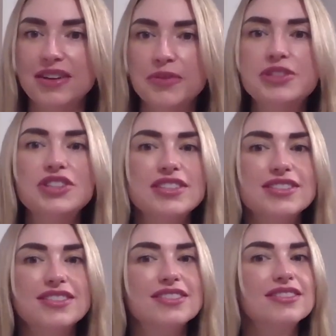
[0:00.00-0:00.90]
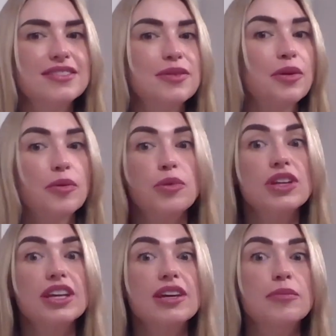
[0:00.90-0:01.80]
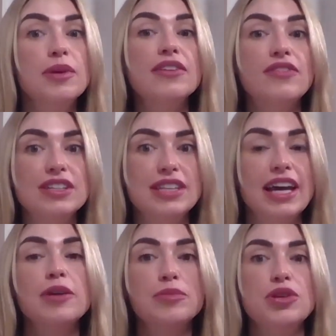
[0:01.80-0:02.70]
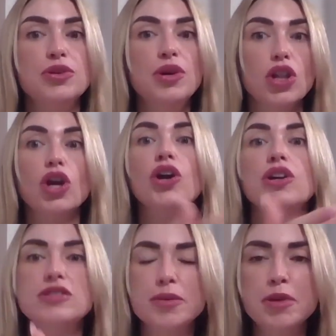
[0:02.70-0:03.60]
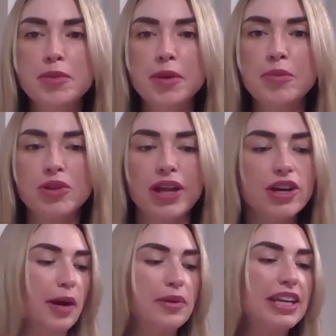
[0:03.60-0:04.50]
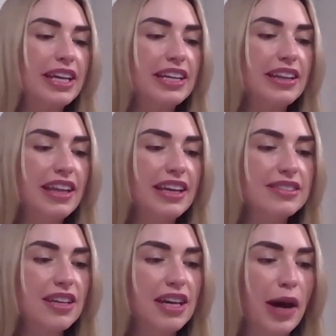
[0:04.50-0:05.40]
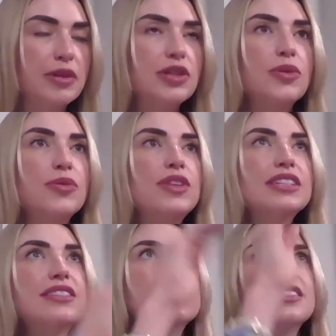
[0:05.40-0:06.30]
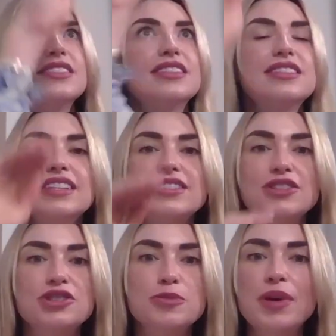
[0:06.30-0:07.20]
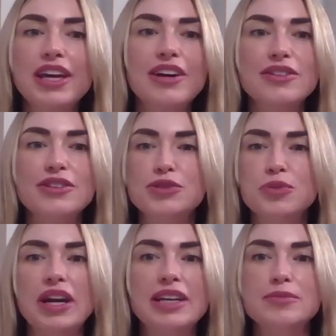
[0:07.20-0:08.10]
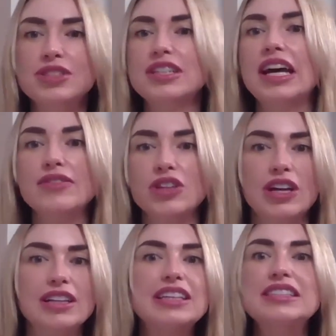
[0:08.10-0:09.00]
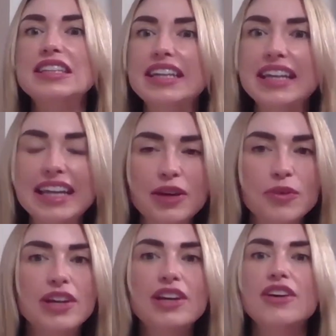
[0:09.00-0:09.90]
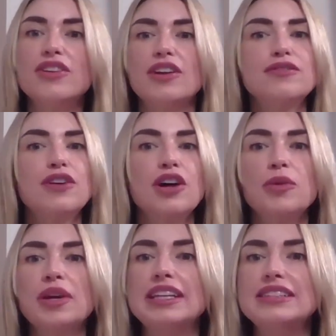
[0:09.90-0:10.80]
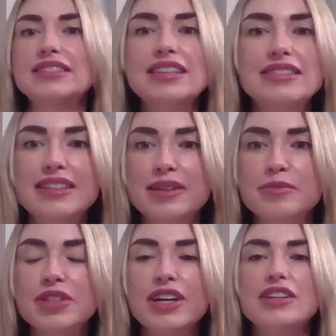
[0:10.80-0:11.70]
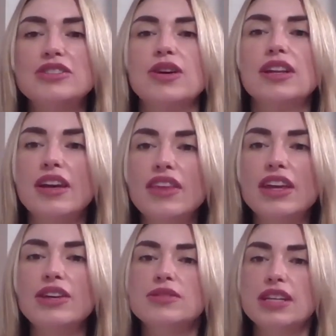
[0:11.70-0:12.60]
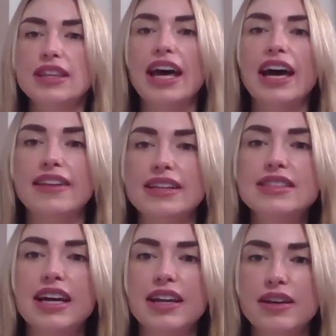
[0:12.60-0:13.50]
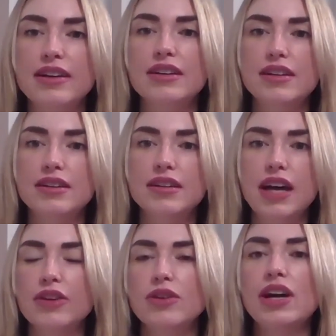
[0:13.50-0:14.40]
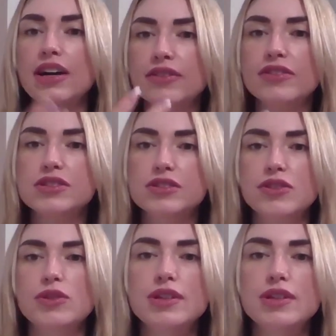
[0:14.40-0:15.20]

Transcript: which is a really good benefit to help you learn. So many people are like, I'm getting into this, I'm going to do this. And they're just picking all this random stuff. They're not listening to anyone, they're not following any systems. So I love that you did that. And that's kind of how you got your first few